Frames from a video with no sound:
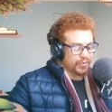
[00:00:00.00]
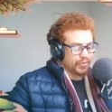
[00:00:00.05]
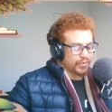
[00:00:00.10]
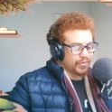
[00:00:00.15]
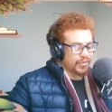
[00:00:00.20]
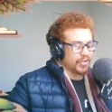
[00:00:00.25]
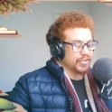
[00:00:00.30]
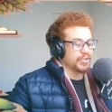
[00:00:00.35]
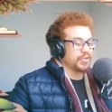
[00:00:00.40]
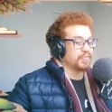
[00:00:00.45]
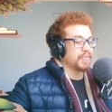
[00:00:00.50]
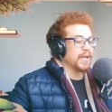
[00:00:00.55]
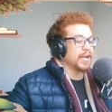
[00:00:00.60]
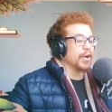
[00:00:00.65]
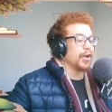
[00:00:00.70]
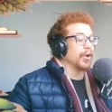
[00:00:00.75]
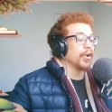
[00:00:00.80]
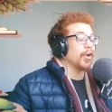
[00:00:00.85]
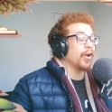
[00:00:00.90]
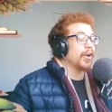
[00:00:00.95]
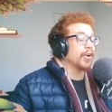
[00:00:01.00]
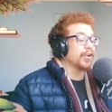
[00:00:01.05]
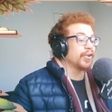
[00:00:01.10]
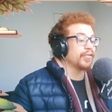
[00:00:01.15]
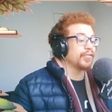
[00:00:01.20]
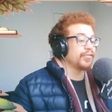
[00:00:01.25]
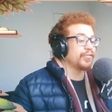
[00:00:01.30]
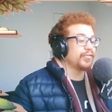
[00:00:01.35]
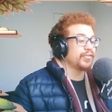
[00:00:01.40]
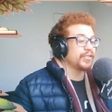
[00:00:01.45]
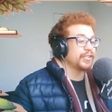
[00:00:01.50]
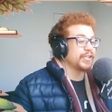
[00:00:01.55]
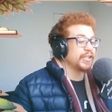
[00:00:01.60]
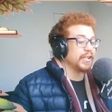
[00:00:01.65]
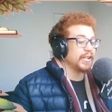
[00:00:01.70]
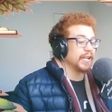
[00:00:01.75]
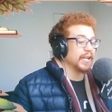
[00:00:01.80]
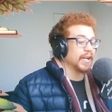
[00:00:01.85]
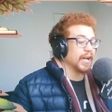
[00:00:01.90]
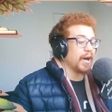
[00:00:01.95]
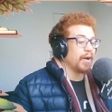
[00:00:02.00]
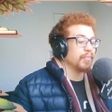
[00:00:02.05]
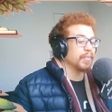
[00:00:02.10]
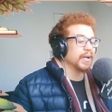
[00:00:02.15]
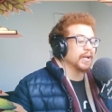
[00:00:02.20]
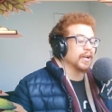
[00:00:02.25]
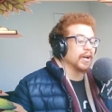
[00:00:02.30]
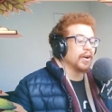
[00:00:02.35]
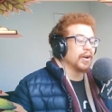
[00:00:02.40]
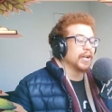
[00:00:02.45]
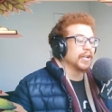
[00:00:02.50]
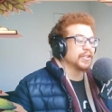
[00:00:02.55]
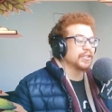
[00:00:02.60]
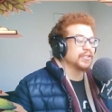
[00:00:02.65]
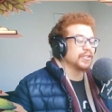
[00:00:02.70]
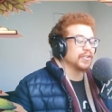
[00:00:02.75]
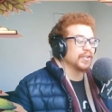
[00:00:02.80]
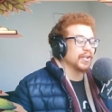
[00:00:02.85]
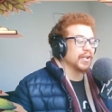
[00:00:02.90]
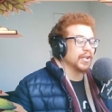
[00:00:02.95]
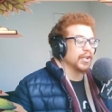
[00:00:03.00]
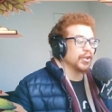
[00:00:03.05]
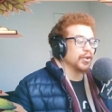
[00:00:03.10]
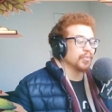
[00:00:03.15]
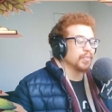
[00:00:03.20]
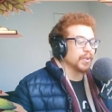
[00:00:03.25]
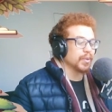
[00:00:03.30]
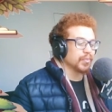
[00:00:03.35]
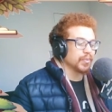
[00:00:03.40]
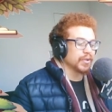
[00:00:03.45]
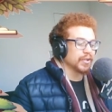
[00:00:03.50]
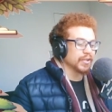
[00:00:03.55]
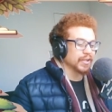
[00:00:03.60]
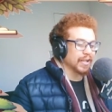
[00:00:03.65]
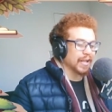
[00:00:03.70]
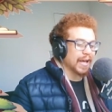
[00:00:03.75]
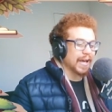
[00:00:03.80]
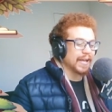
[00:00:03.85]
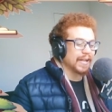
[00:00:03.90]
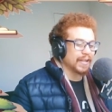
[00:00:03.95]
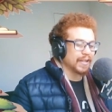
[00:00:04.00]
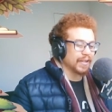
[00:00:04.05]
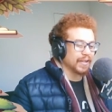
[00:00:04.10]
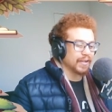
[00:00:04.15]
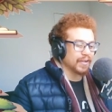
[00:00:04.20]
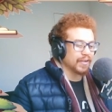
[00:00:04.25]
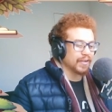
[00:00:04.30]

There's been a lot of Shinigami going to the human world lately.